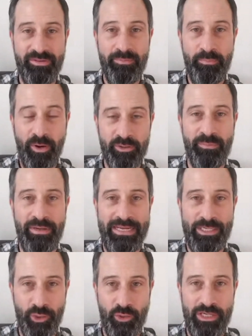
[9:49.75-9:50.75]
possibly
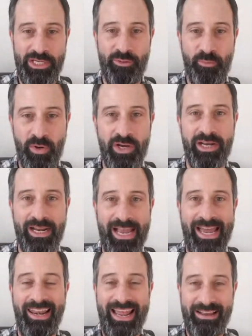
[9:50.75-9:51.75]
enjoying your work
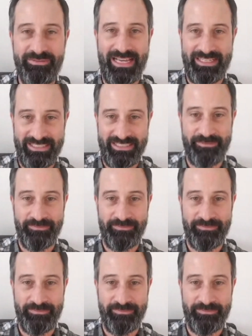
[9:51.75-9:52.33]
and laughs at it.